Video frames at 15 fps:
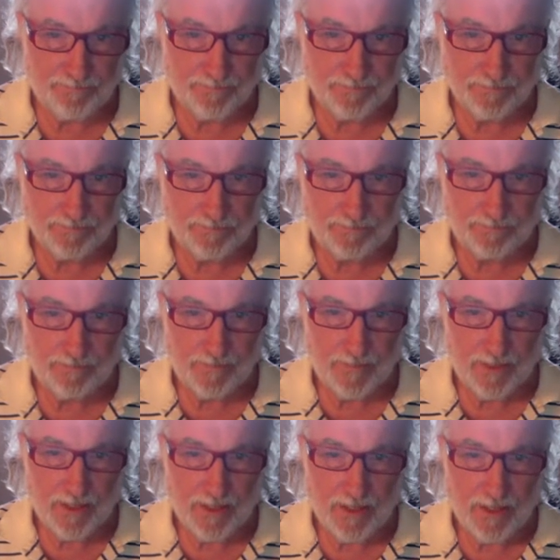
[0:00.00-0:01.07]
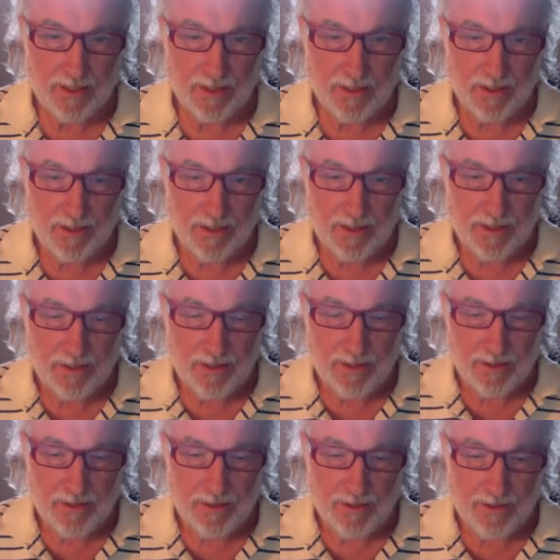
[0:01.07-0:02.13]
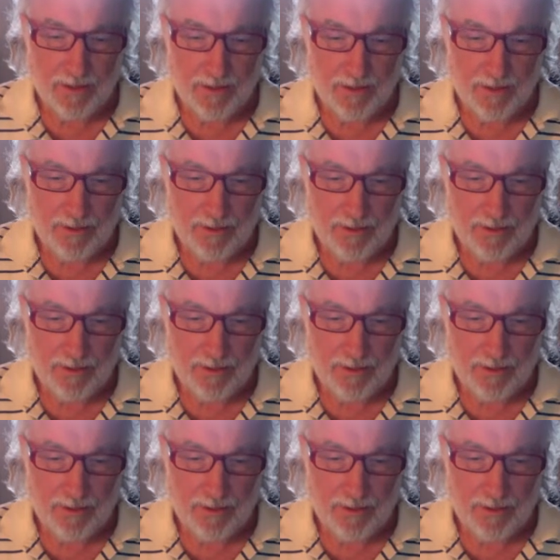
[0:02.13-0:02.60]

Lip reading: No one is speaking in this clip.